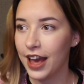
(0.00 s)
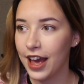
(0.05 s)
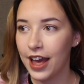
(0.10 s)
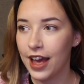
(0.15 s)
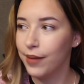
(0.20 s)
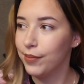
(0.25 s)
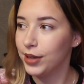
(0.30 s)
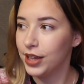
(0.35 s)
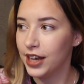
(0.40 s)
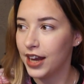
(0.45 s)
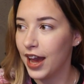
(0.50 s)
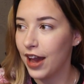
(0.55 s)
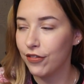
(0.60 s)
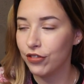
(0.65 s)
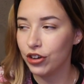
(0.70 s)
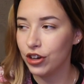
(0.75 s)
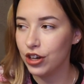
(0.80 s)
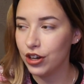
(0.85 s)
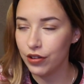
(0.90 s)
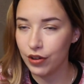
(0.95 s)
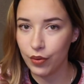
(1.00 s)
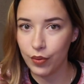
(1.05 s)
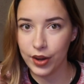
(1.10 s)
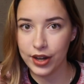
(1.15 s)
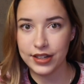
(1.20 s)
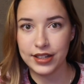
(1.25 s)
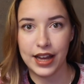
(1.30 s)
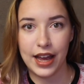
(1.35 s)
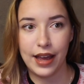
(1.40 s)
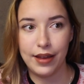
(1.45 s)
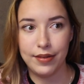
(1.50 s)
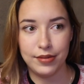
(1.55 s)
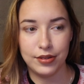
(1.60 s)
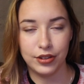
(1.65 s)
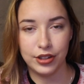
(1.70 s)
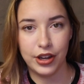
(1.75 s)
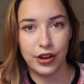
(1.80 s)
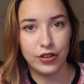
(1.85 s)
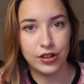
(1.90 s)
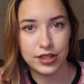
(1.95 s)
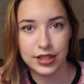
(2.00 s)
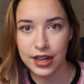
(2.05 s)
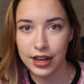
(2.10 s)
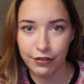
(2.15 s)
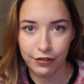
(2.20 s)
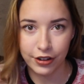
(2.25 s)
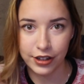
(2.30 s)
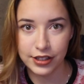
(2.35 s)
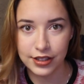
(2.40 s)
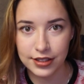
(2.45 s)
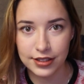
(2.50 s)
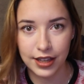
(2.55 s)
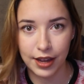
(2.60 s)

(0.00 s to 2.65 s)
I mean, after you do it one time, you'll notice a difference.